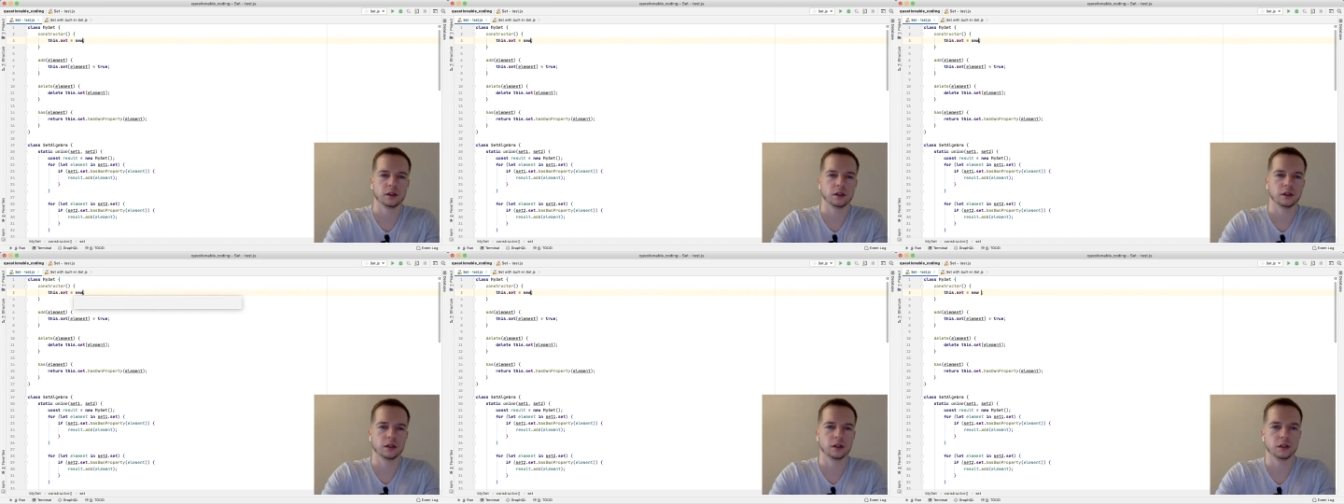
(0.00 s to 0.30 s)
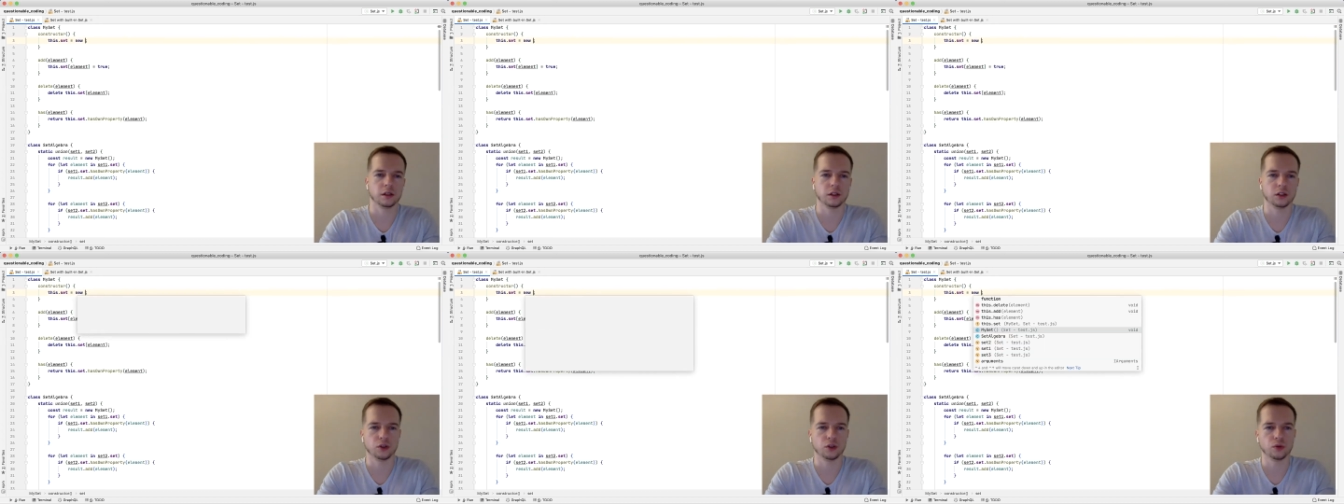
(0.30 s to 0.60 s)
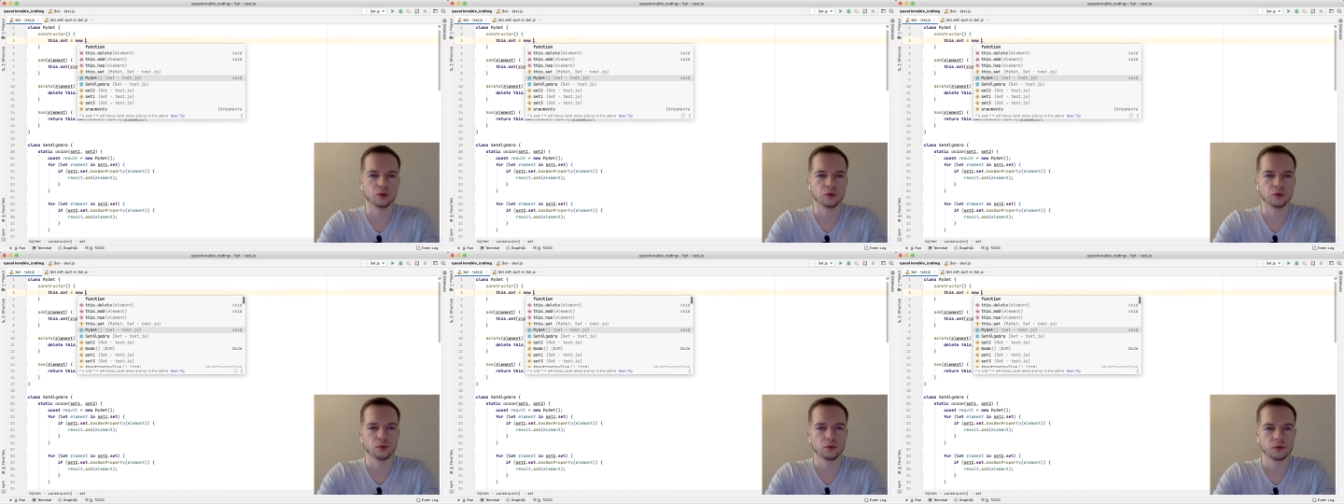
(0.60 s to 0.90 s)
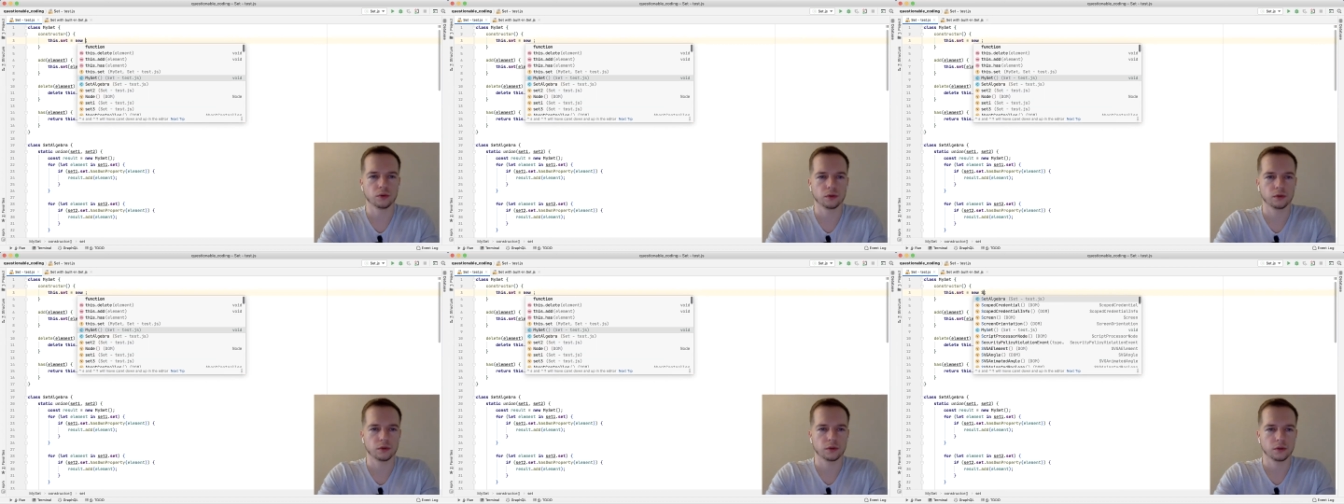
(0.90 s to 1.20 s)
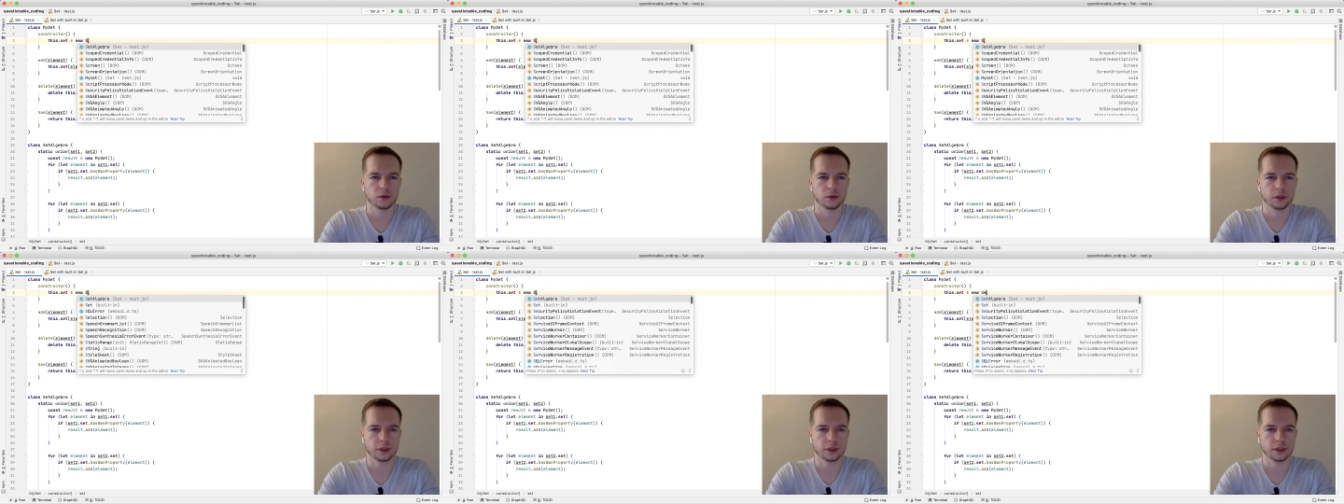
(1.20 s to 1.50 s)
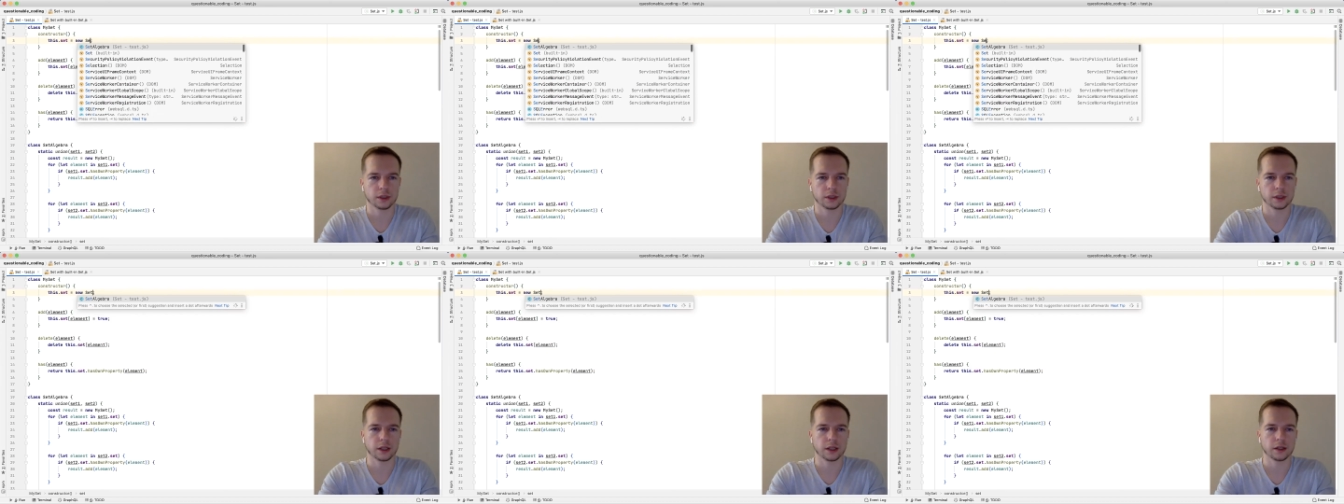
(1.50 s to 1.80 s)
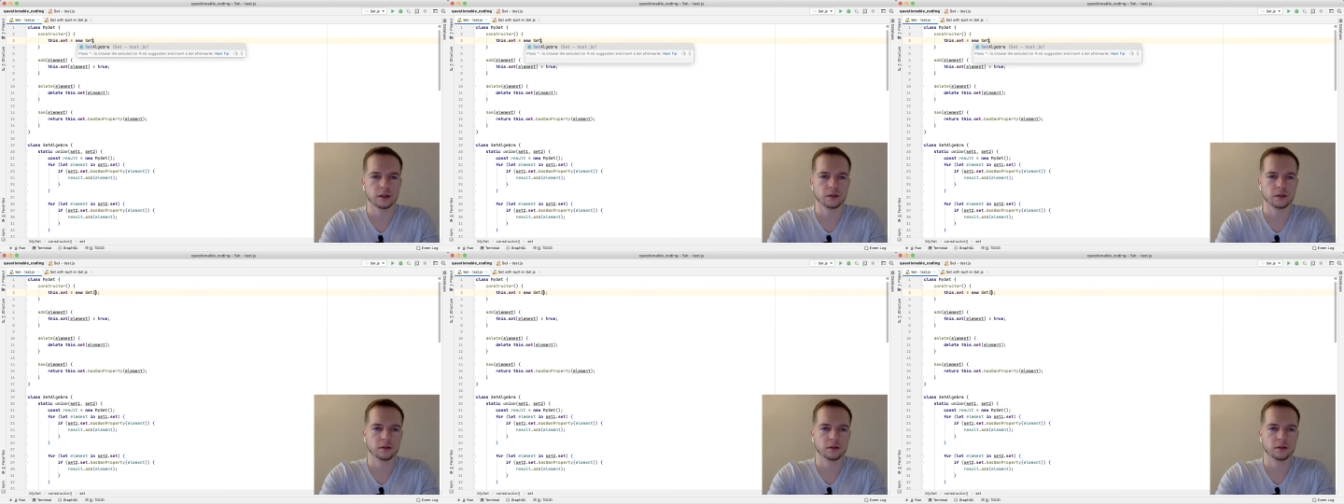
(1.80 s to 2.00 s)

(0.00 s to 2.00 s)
a new set,